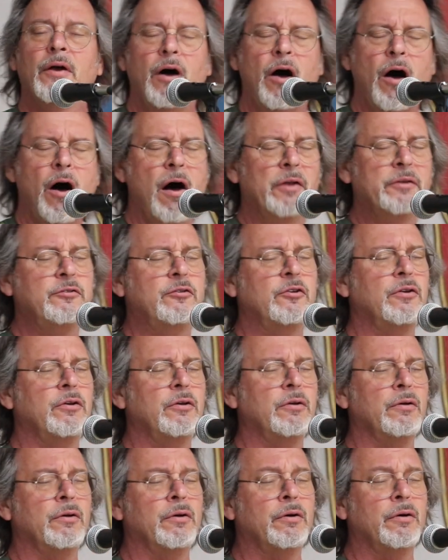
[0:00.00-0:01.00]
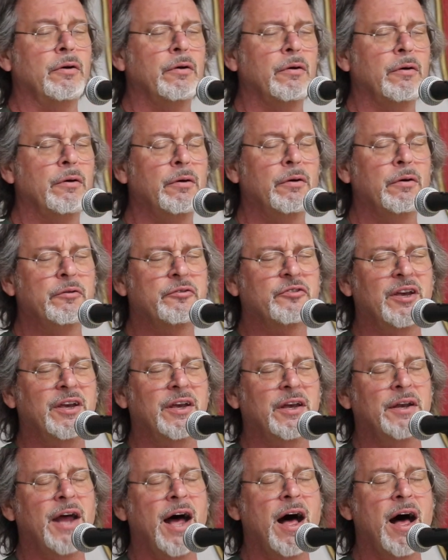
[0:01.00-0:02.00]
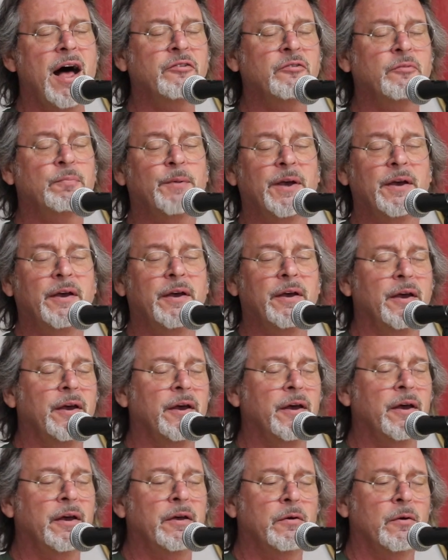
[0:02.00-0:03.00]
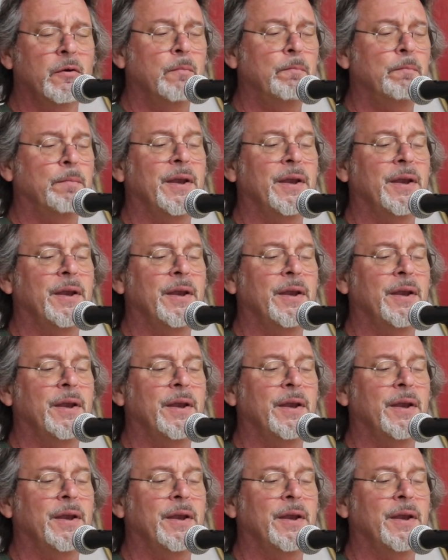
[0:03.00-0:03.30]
on dues and hospital